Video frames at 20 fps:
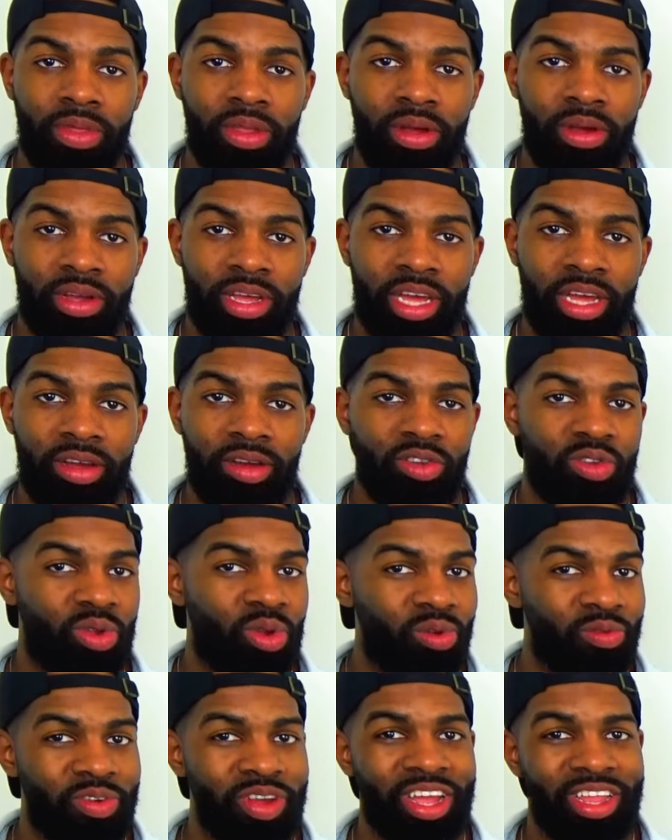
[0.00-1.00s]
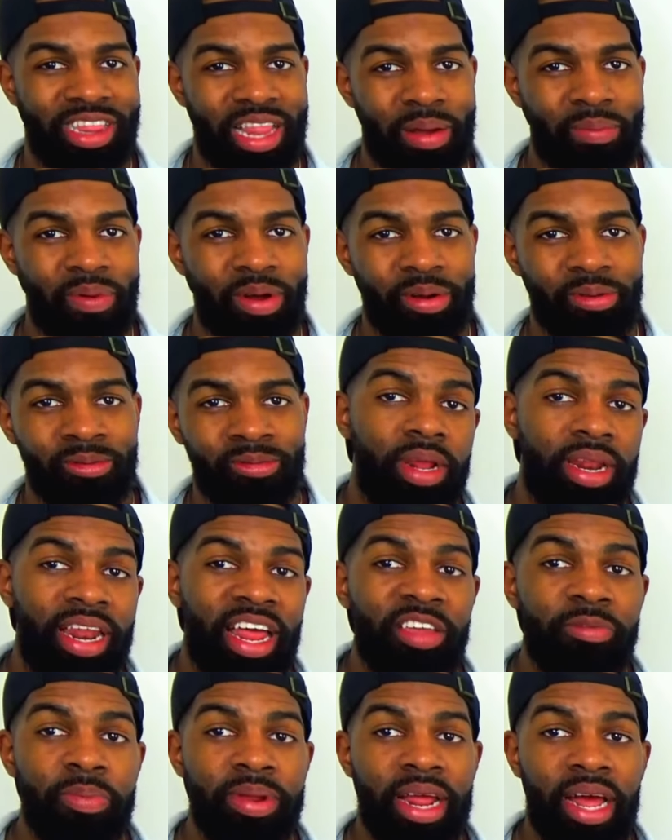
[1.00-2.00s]
Okay, so don't forget that part.
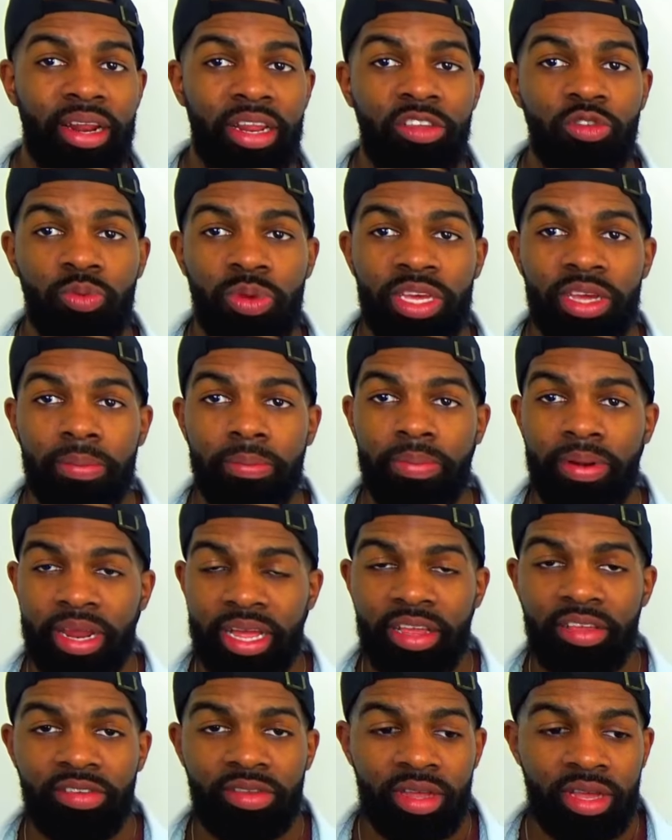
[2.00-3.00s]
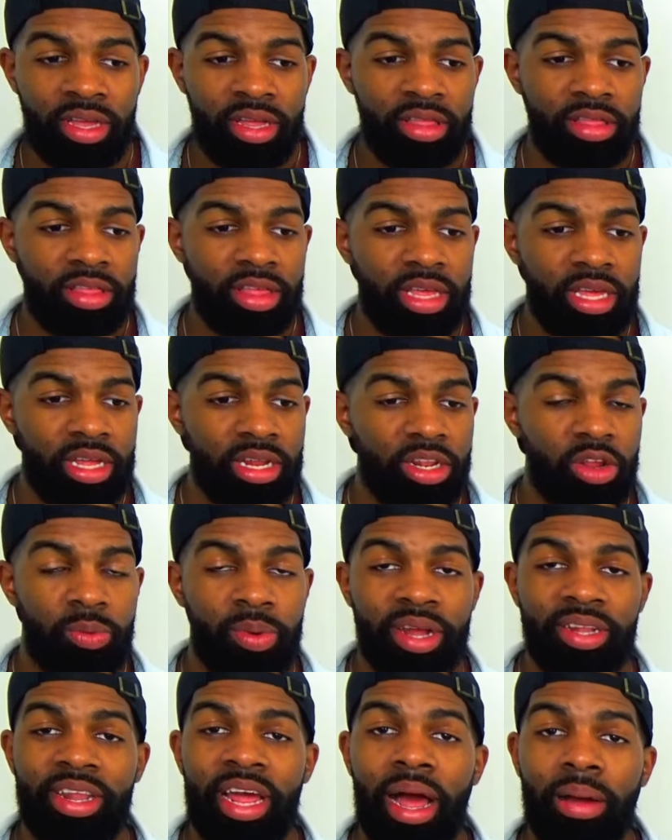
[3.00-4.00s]
Last but not least, we can place the
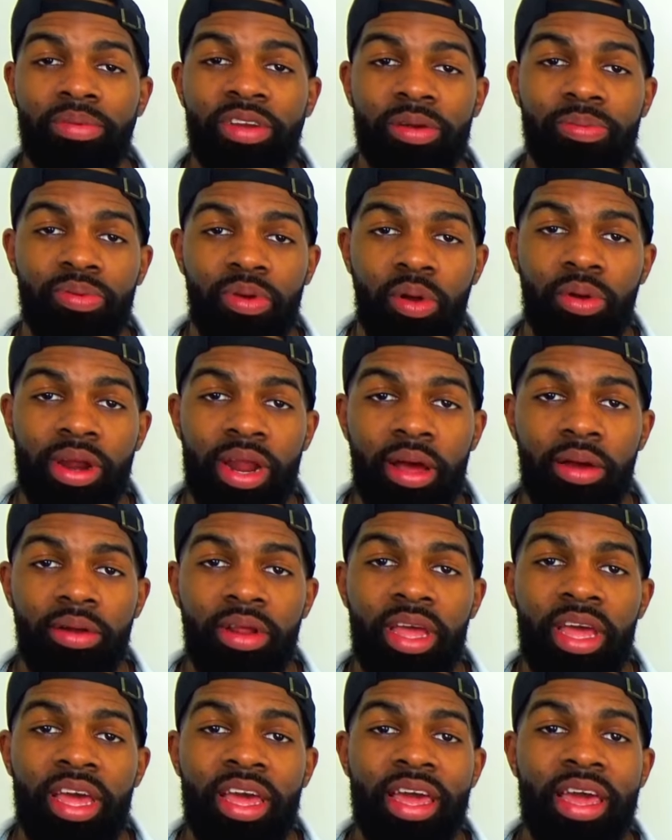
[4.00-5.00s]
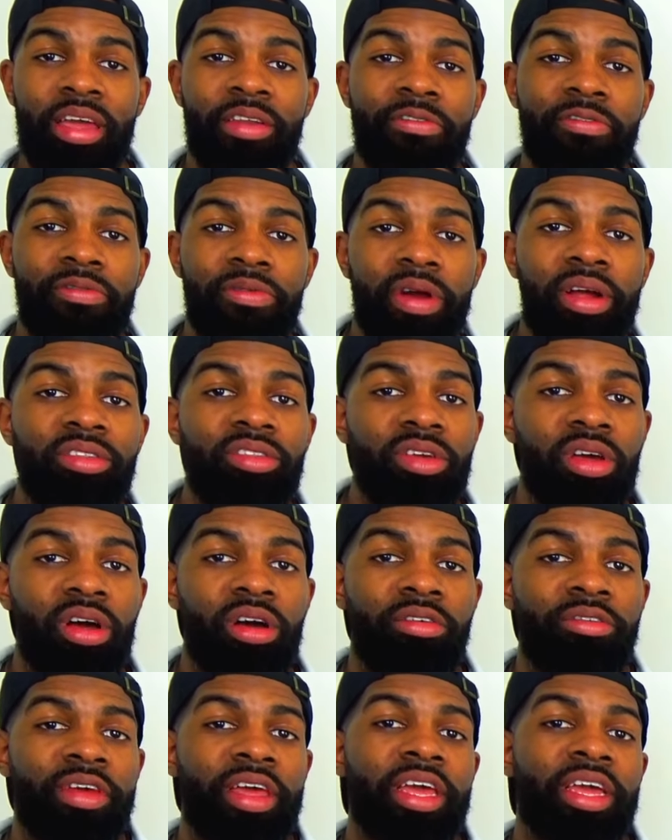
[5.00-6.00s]
direct object pronoun in front
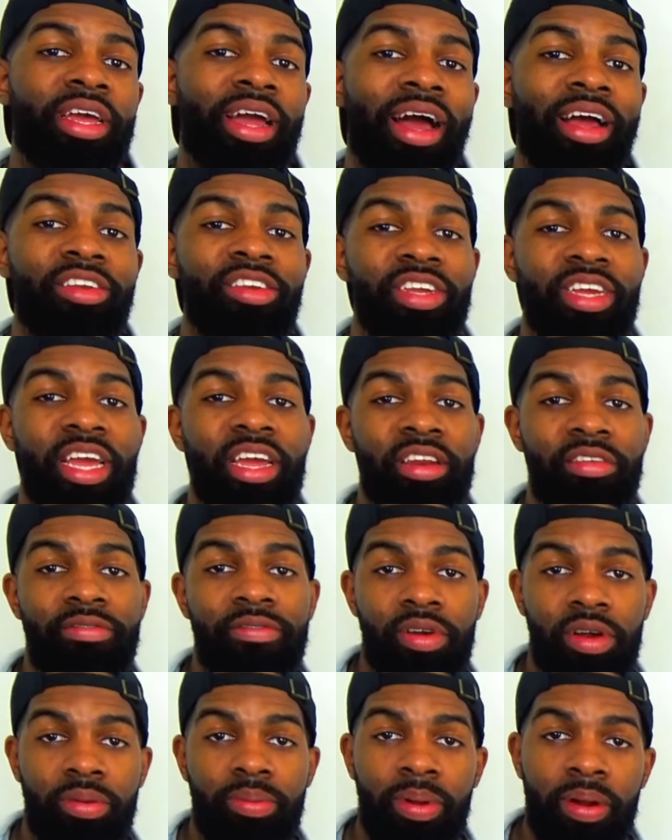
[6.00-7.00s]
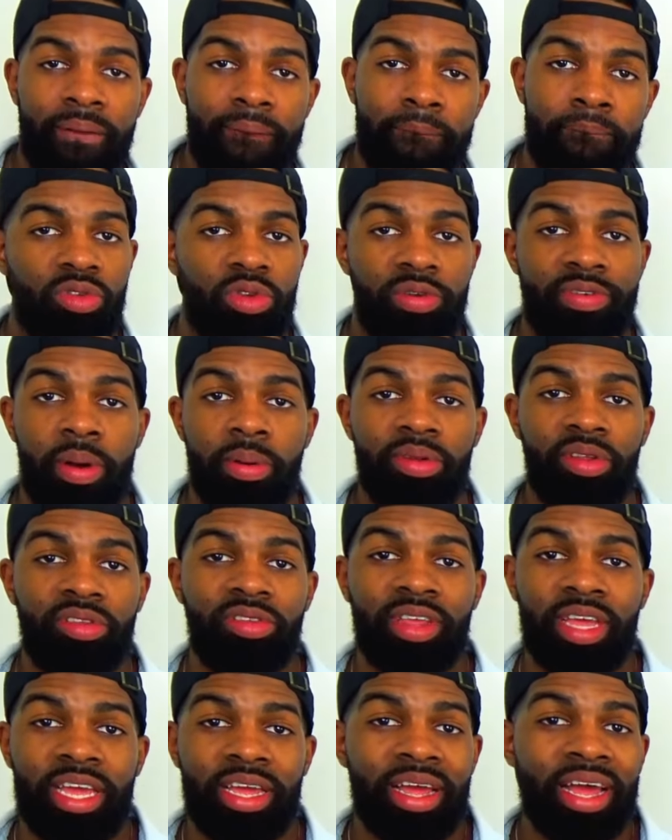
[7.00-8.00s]
of a conjugated verb. So if I want to
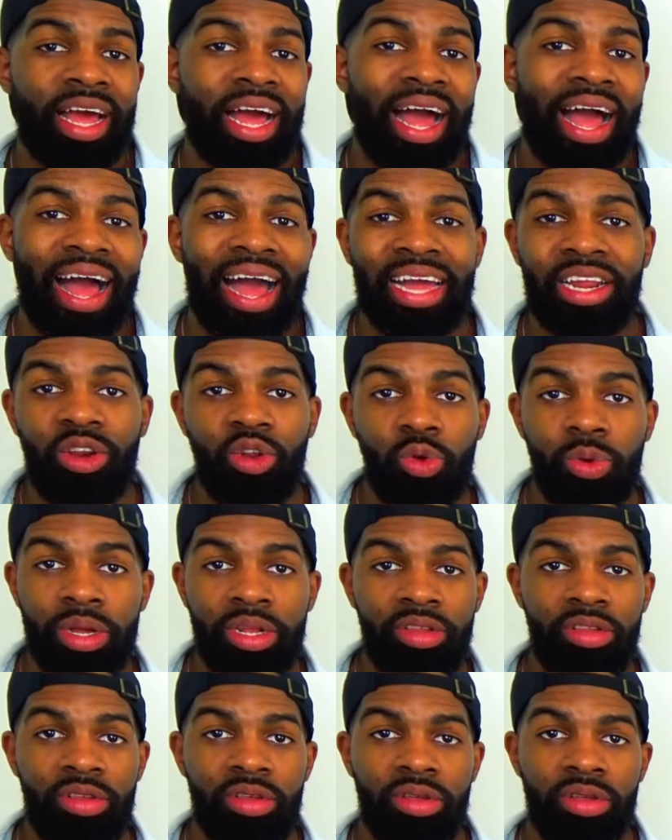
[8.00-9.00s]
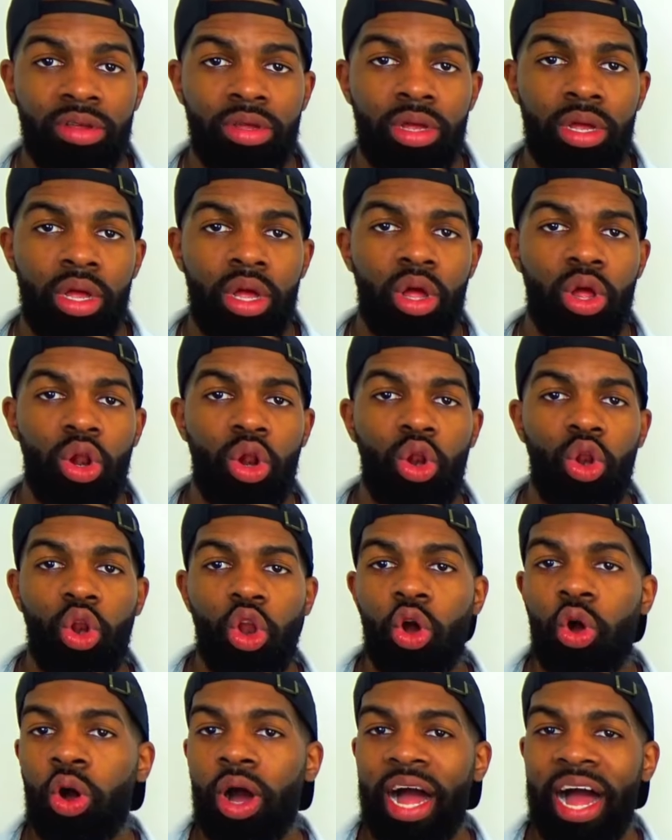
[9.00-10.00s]
say, I do it,
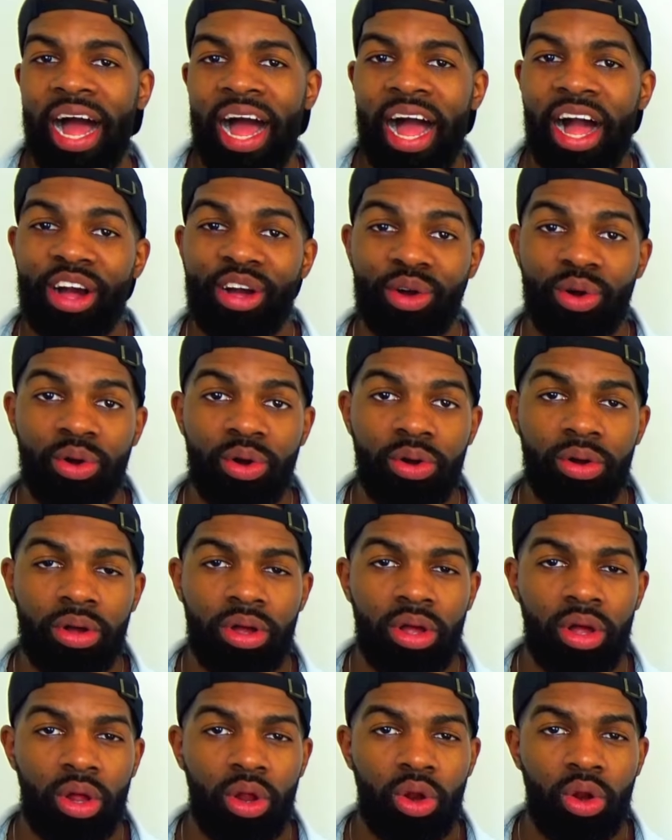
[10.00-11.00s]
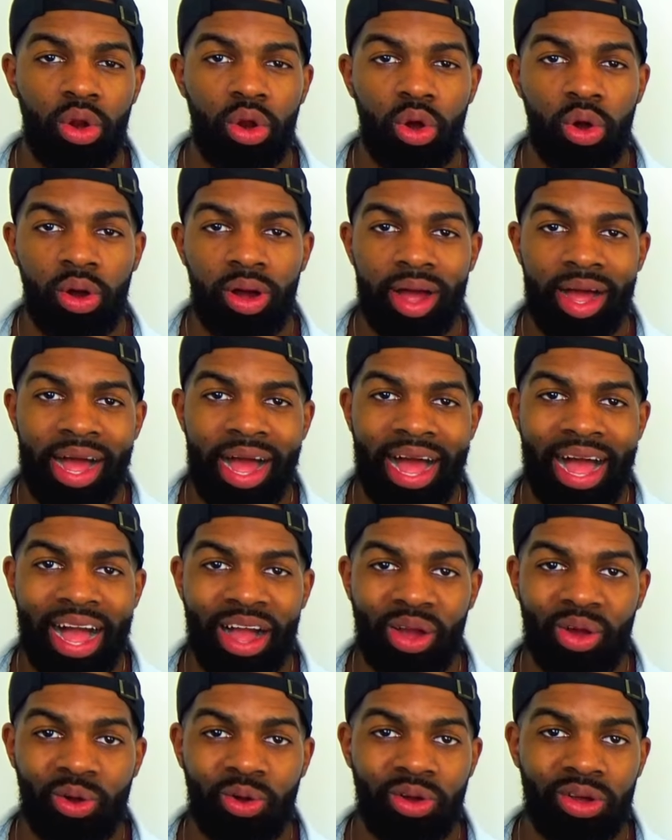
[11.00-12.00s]
lo hago, lo
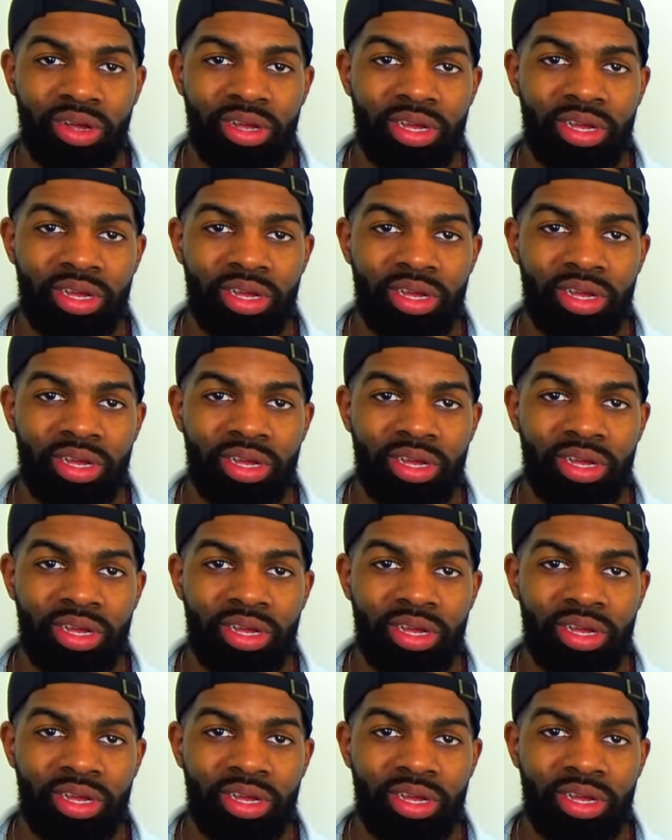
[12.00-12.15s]
hago.